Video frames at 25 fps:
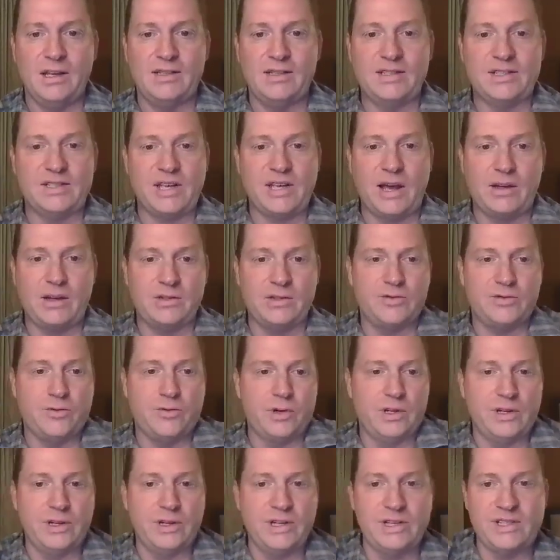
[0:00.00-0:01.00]
it sounds
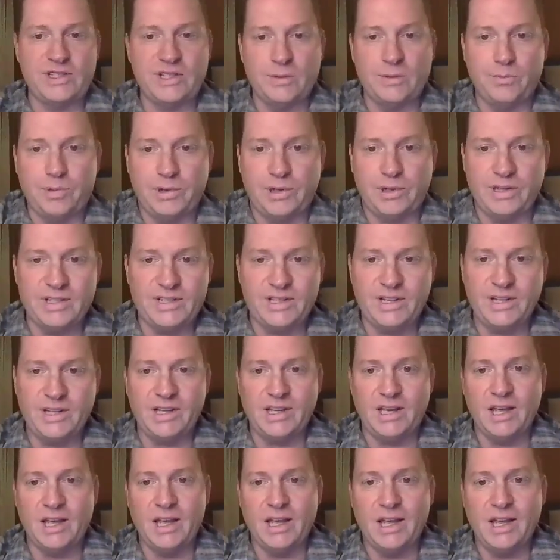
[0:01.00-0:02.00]
really
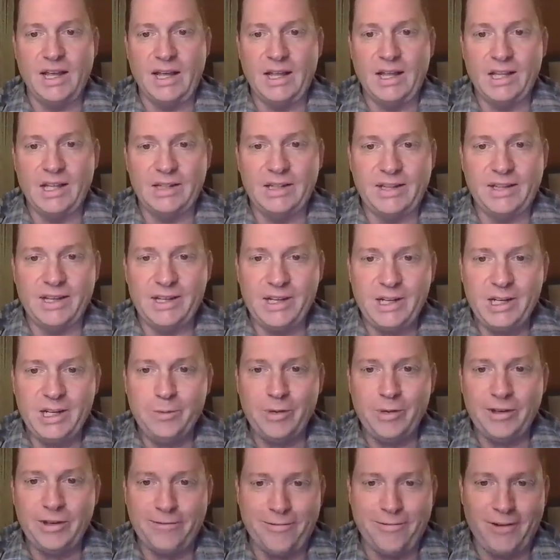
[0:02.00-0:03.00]
simplistic. They
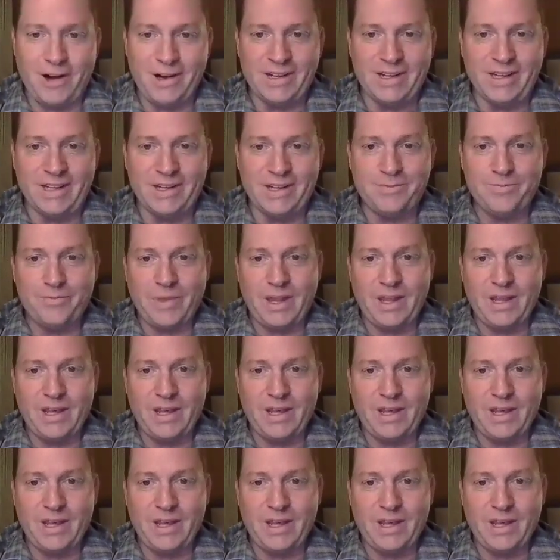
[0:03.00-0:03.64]
need to be funny.